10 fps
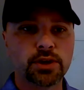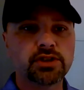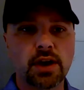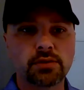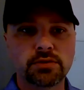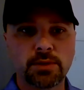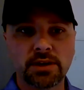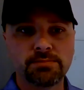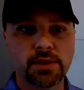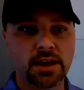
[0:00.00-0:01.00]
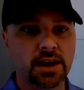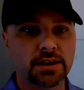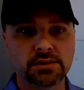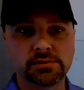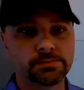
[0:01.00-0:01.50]
reach out to me and I
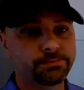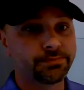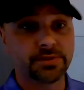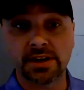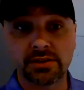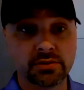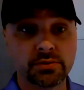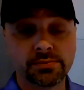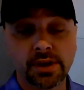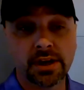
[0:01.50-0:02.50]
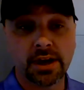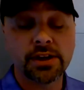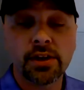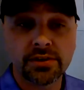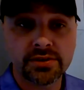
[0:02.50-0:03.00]
can tell you
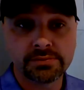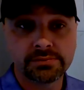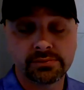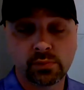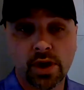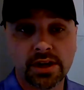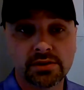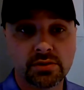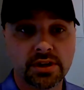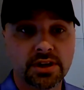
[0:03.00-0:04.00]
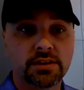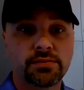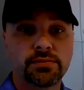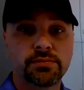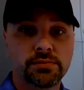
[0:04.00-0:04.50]
another way to do it
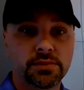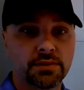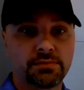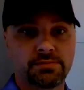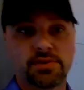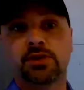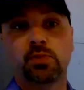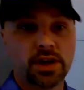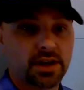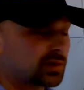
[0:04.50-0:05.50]
if this way